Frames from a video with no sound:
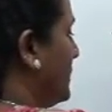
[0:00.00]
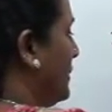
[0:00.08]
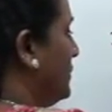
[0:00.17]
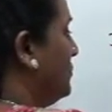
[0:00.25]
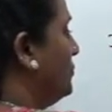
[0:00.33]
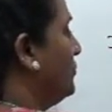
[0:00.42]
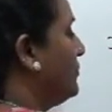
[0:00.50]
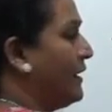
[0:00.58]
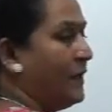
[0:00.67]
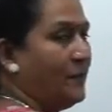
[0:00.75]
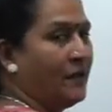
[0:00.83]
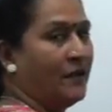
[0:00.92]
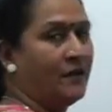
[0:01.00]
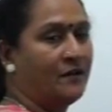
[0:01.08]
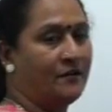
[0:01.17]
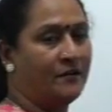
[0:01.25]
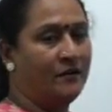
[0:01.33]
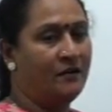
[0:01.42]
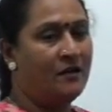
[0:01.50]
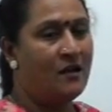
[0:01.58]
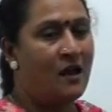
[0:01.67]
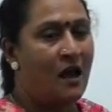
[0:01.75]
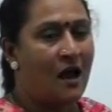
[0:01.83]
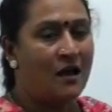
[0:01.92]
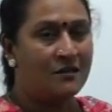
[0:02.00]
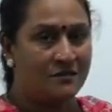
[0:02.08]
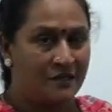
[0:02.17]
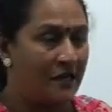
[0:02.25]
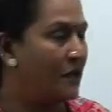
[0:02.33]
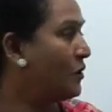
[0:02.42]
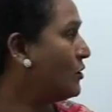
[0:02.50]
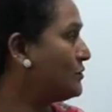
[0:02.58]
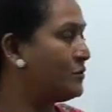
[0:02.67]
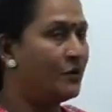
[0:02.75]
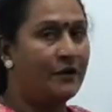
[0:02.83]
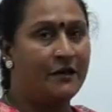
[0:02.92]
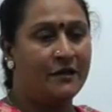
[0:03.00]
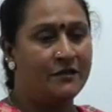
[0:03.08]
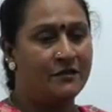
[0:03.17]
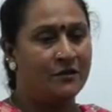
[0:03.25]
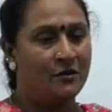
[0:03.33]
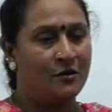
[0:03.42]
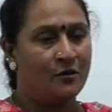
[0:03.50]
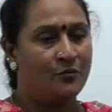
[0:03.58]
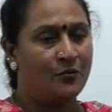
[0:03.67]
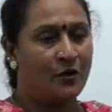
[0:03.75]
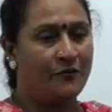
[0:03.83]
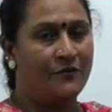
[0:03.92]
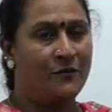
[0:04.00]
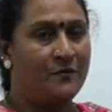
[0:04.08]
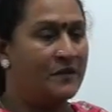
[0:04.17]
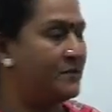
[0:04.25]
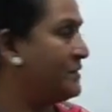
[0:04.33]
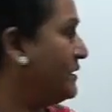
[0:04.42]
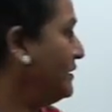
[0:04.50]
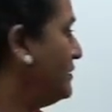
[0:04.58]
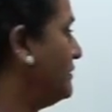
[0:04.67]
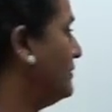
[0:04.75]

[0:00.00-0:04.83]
into 20/100. And chair also it is profit percent.